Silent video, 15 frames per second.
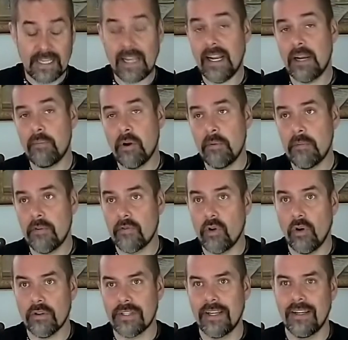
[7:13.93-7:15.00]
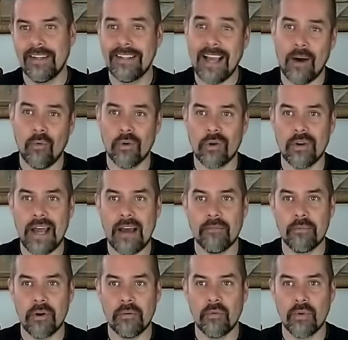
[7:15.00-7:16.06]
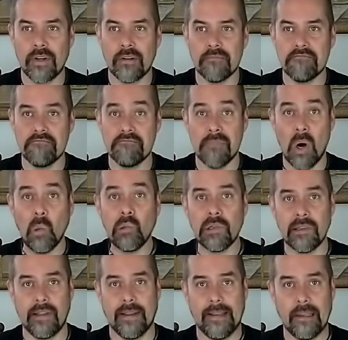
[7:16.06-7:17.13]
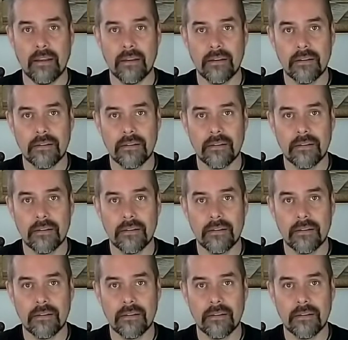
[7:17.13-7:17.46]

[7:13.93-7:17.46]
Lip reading: Another problem, of course, we can have problem with molding.